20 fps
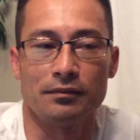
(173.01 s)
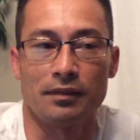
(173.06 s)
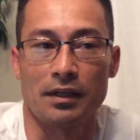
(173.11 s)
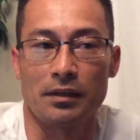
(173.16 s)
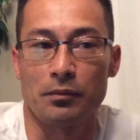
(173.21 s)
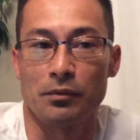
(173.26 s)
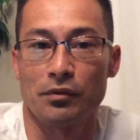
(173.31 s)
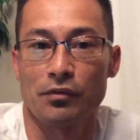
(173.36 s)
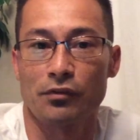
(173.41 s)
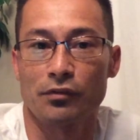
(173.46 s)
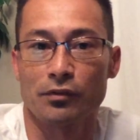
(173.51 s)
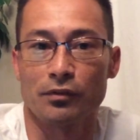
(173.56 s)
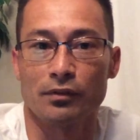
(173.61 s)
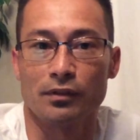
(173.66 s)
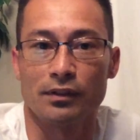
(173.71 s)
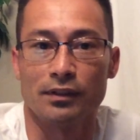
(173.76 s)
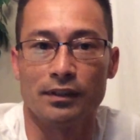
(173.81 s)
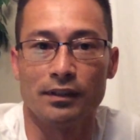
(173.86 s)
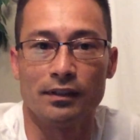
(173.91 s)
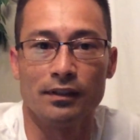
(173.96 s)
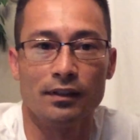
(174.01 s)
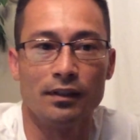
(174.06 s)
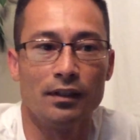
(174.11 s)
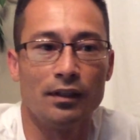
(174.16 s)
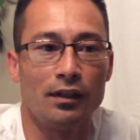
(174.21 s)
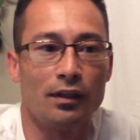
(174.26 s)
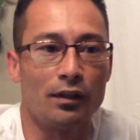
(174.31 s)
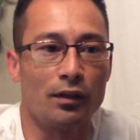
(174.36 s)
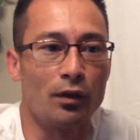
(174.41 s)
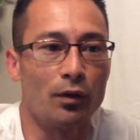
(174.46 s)
I would certainly
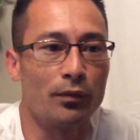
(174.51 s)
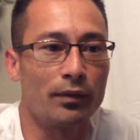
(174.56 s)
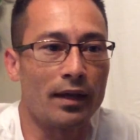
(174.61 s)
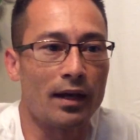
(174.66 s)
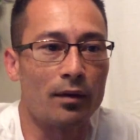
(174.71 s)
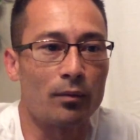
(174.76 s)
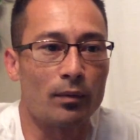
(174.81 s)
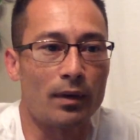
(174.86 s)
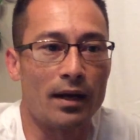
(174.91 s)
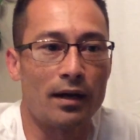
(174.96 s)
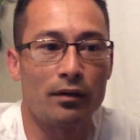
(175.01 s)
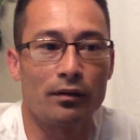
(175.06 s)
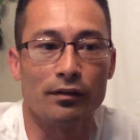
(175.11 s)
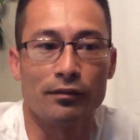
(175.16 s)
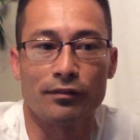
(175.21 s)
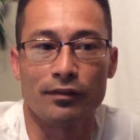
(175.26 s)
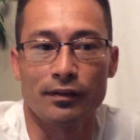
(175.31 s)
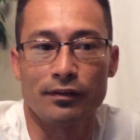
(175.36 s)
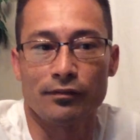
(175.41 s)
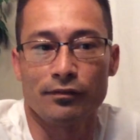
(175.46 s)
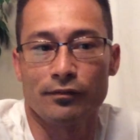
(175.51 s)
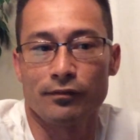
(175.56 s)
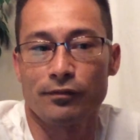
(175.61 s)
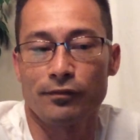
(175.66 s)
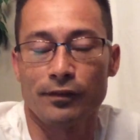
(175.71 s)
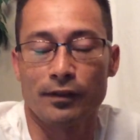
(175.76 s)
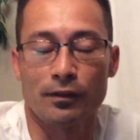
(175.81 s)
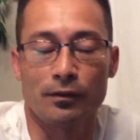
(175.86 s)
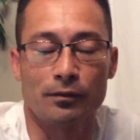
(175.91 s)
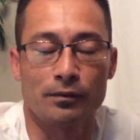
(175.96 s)
go that route if I
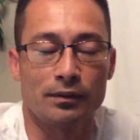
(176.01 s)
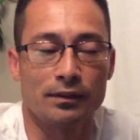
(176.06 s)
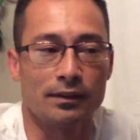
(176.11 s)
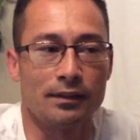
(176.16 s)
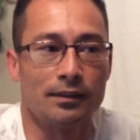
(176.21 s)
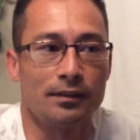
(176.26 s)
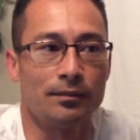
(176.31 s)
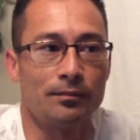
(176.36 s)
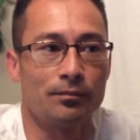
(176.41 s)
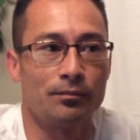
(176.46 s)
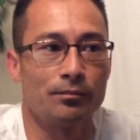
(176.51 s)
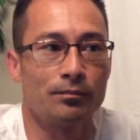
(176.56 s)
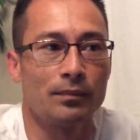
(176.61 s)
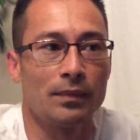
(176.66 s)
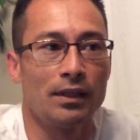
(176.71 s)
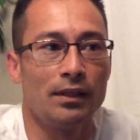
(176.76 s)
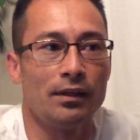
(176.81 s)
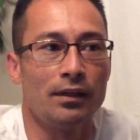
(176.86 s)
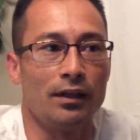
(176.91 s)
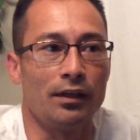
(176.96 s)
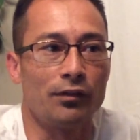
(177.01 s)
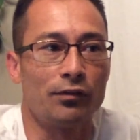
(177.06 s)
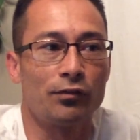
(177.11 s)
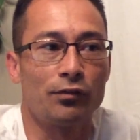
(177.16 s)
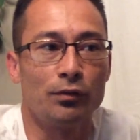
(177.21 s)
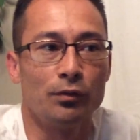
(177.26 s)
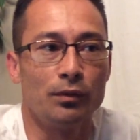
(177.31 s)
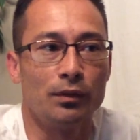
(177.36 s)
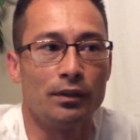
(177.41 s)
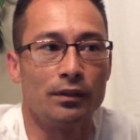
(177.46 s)
felt a
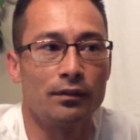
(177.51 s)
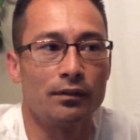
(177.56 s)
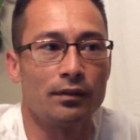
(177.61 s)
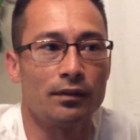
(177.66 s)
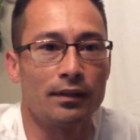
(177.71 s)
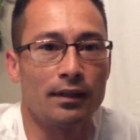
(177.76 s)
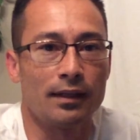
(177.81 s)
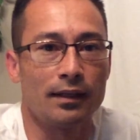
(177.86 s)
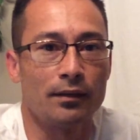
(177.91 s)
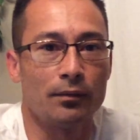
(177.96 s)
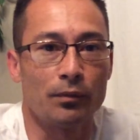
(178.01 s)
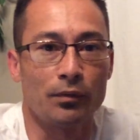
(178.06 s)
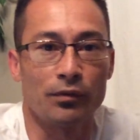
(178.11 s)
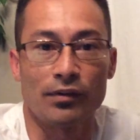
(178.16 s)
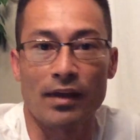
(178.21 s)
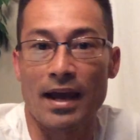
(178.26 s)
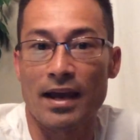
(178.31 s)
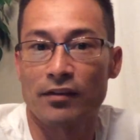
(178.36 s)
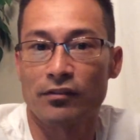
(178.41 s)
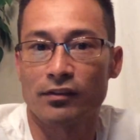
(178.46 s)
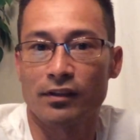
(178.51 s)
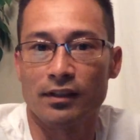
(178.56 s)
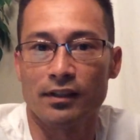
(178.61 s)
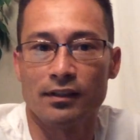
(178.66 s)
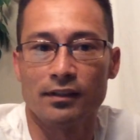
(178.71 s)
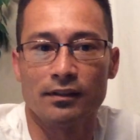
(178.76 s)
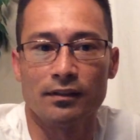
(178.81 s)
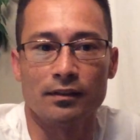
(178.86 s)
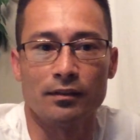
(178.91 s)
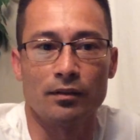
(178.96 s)
student was
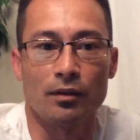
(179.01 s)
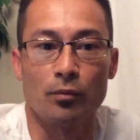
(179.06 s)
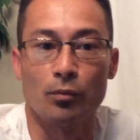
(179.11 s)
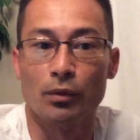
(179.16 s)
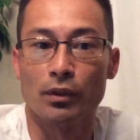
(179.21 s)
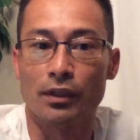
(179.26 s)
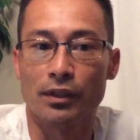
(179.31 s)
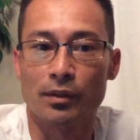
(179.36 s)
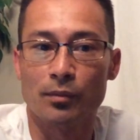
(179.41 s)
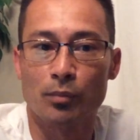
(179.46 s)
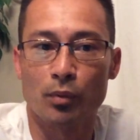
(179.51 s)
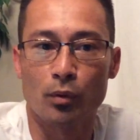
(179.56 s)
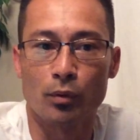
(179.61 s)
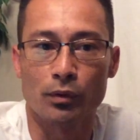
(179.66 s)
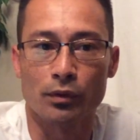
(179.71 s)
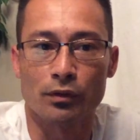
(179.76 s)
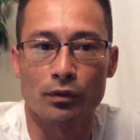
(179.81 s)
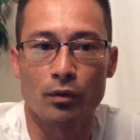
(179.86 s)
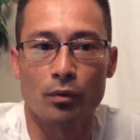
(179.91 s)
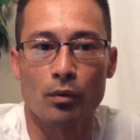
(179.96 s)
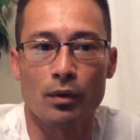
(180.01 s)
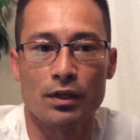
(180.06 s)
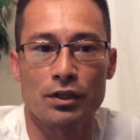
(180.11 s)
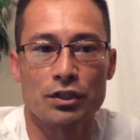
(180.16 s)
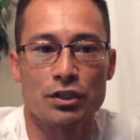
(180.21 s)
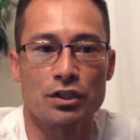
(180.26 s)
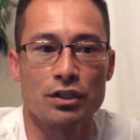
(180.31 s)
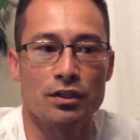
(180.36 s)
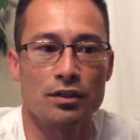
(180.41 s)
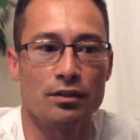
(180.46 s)
asking a really important
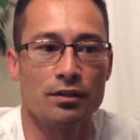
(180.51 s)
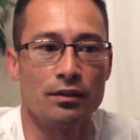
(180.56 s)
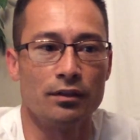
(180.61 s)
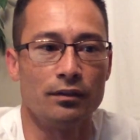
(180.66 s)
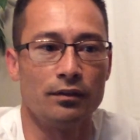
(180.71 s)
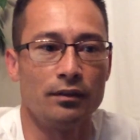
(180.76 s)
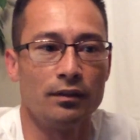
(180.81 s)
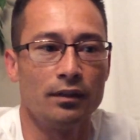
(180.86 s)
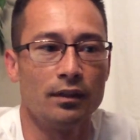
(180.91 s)
question and